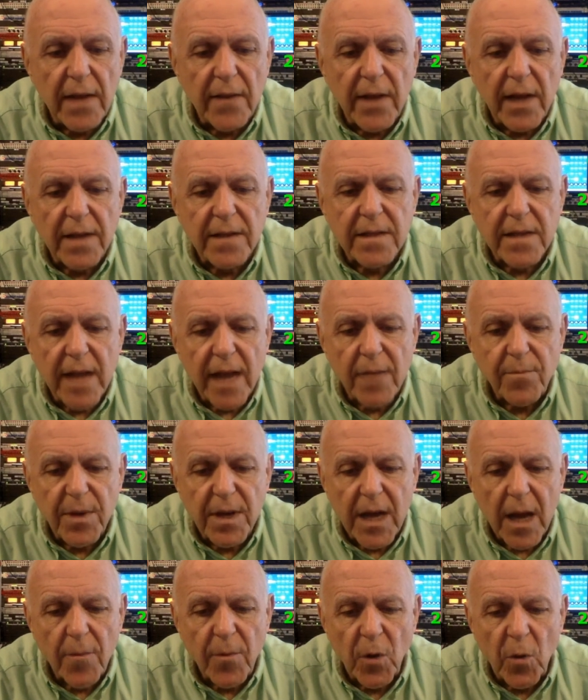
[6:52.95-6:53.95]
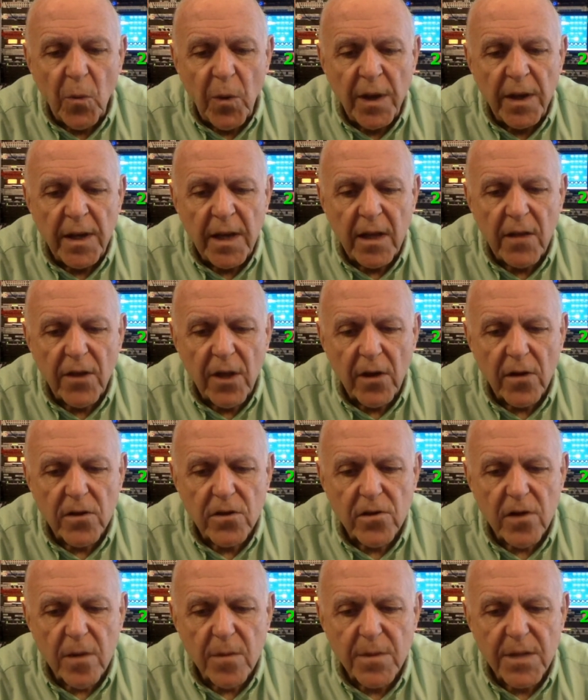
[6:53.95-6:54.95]
And then tonight becoming windy,
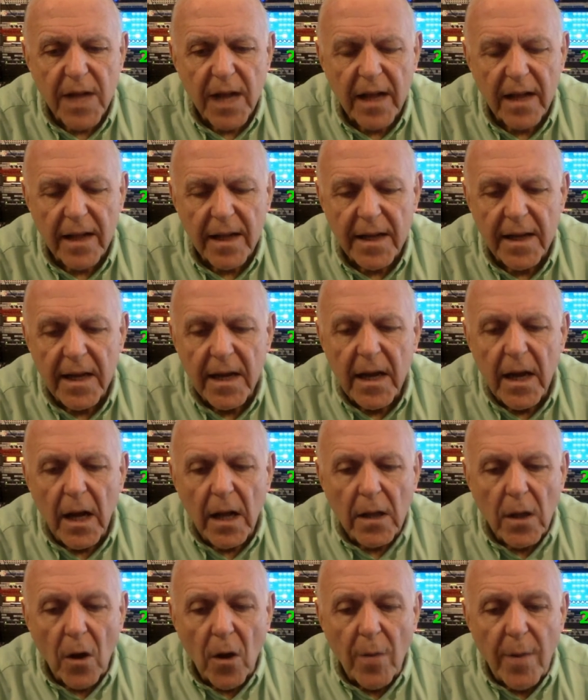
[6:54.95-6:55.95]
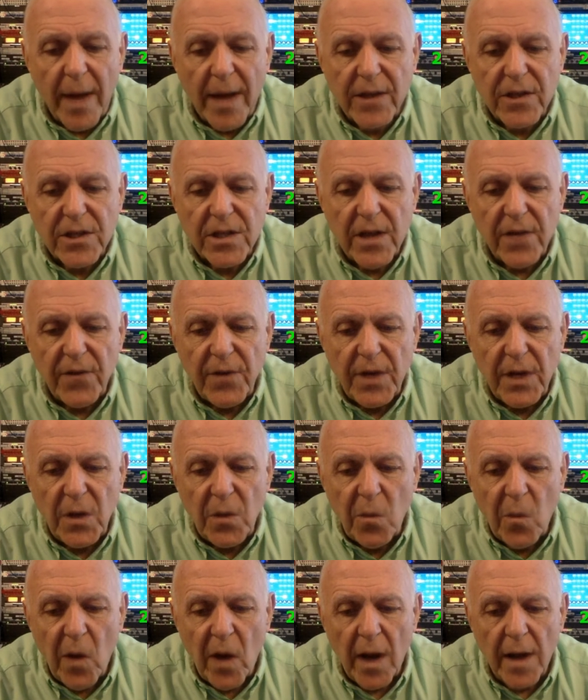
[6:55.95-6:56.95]
thunderstorms likely. Low about
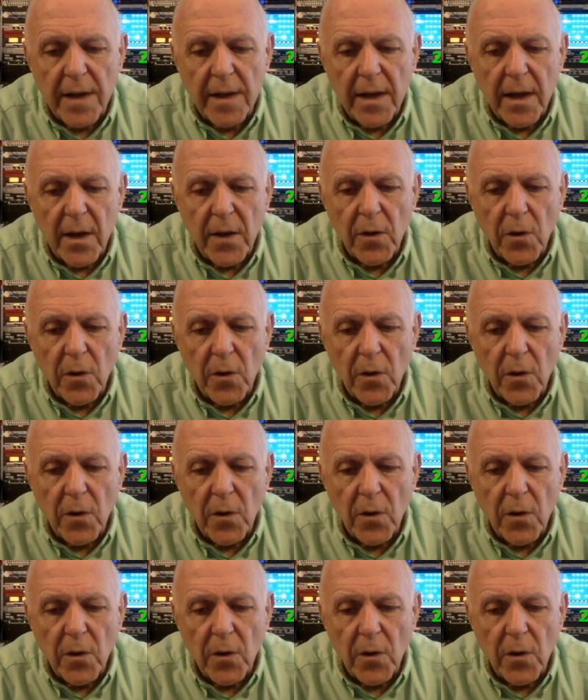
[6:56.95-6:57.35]
71.